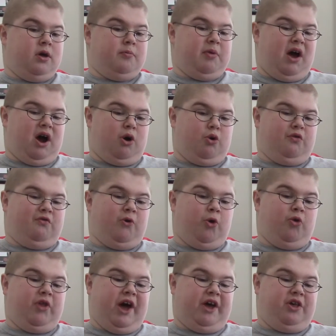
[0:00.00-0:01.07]

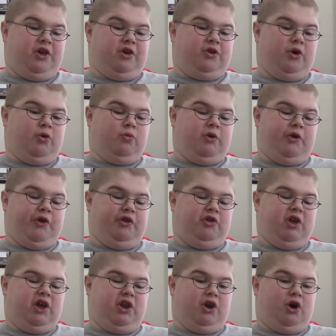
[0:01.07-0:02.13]
powerful that you don't really
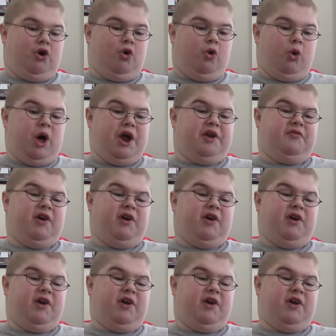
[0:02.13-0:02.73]
need a whole lot of